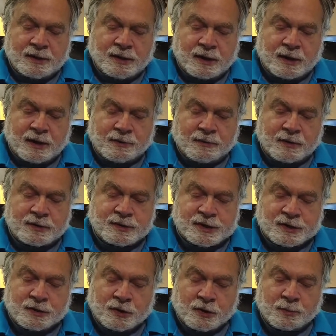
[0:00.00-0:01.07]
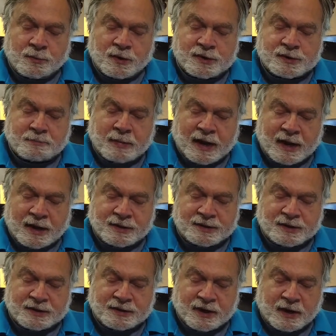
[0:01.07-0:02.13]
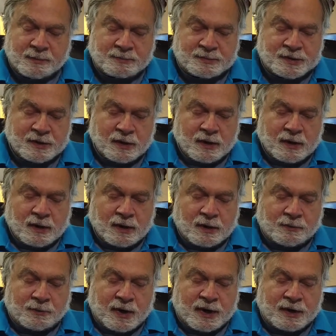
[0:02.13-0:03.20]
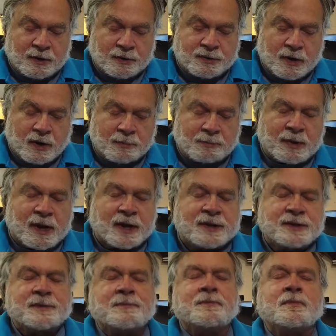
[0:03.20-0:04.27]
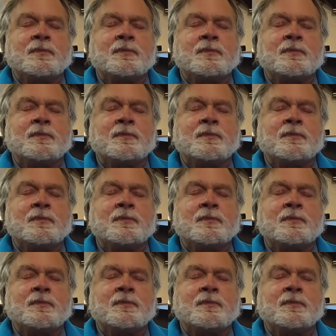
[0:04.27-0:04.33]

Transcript: that covers numerous bands and types of radio talkpads.